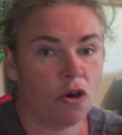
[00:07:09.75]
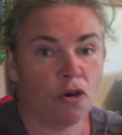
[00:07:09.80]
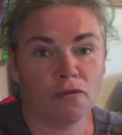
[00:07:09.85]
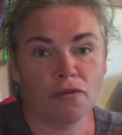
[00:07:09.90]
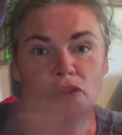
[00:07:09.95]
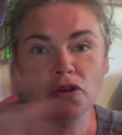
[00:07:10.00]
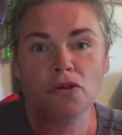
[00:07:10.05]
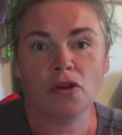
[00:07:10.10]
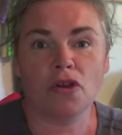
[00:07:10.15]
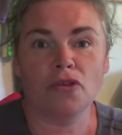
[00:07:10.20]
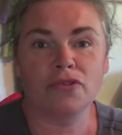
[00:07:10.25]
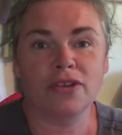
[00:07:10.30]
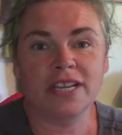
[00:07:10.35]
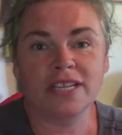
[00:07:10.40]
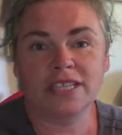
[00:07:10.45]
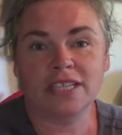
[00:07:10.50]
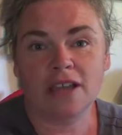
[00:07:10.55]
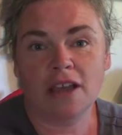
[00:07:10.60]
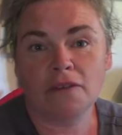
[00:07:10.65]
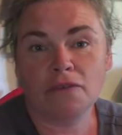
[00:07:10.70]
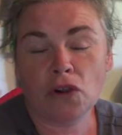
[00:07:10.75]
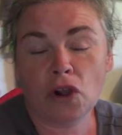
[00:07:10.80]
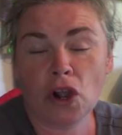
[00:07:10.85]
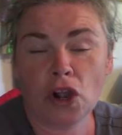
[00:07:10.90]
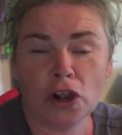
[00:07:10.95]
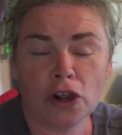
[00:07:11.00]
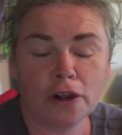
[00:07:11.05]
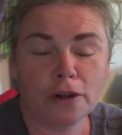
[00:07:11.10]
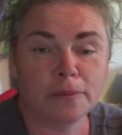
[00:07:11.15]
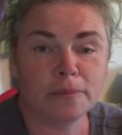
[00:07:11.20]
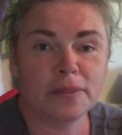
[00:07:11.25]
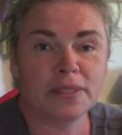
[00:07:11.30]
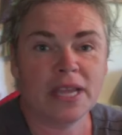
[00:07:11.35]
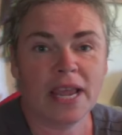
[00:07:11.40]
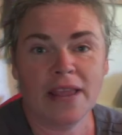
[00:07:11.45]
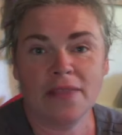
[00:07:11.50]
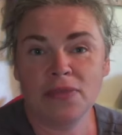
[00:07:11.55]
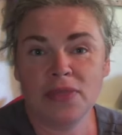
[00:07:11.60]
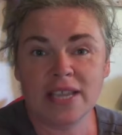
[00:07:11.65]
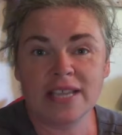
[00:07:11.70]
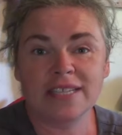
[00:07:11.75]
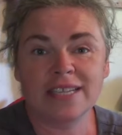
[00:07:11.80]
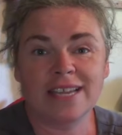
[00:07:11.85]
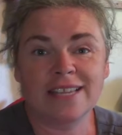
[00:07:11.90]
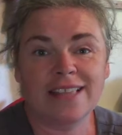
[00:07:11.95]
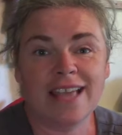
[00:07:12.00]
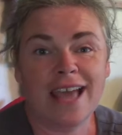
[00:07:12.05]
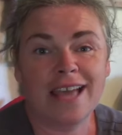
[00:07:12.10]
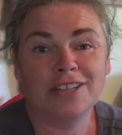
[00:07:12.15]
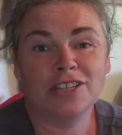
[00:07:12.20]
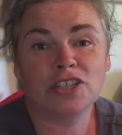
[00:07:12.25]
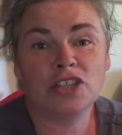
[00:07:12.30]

overgrownness of herbs and things like that.